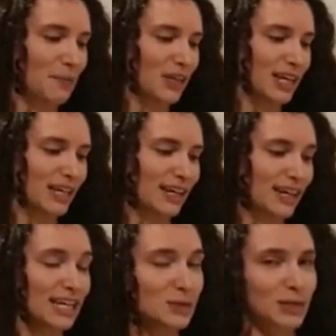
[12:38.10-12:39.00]
in a
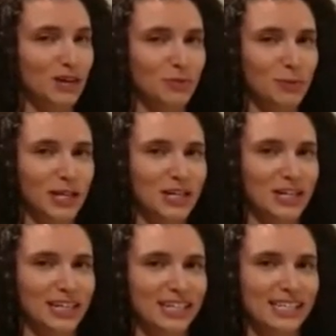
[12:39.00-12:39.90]
here's what I've prepared
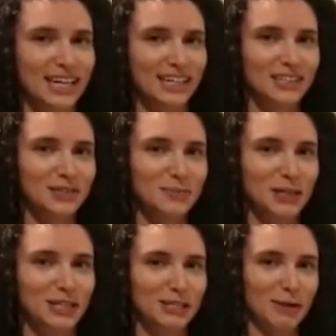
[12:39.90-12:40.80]
earlier style,
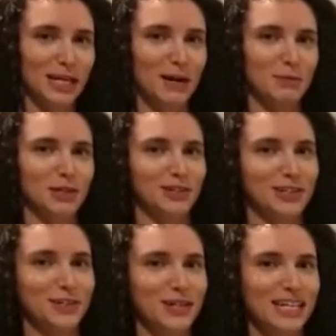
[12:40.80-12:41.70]
because my camera
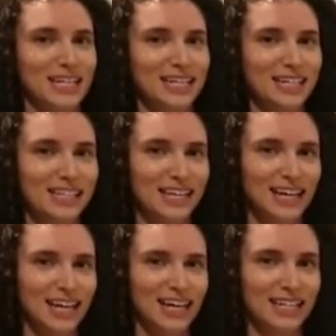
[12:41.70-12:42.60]
crew is
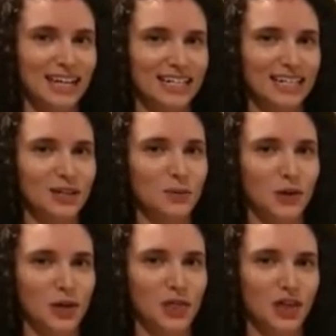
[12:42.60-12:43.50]
a daddy
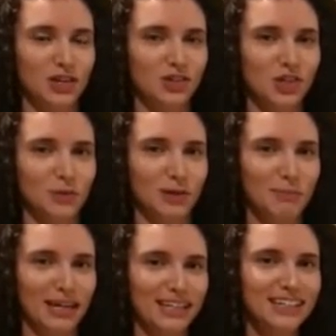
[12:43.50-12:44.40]
with a Joey
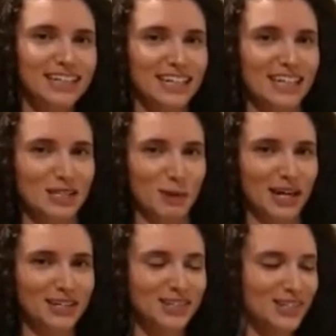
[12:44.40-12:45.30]
Maya in his
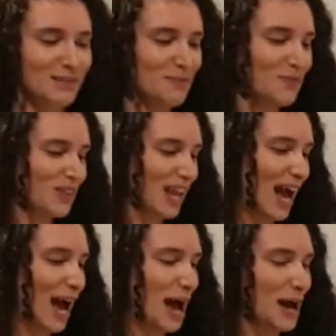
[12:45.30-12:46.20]
pouch.
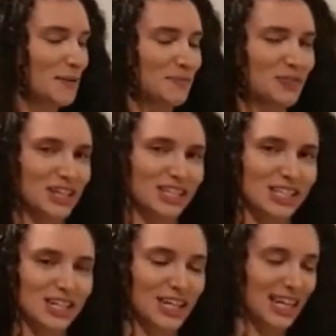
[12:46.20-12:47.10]
So
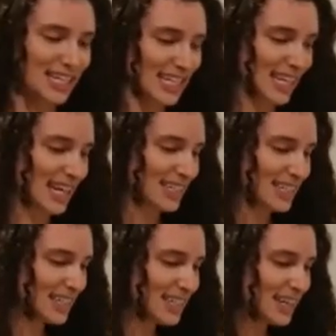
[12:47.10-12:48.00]
to get
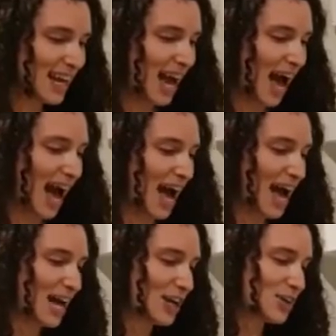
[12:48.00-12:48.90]
started,
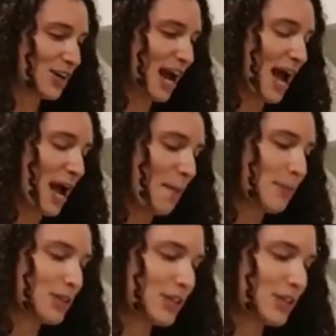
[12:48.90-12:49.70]
grab